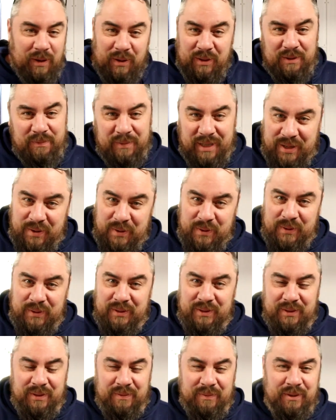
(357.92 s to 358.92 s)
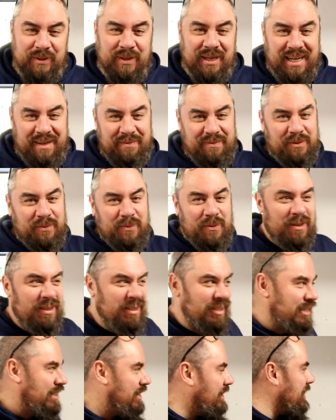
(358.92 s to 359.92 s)
it all on my own, so I'm doing it after
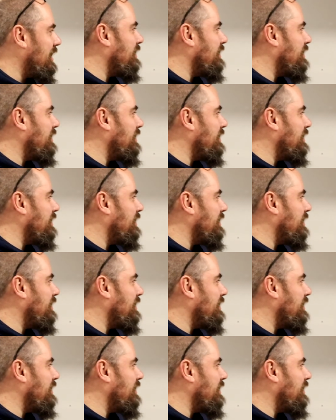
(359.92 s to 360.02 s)
work in the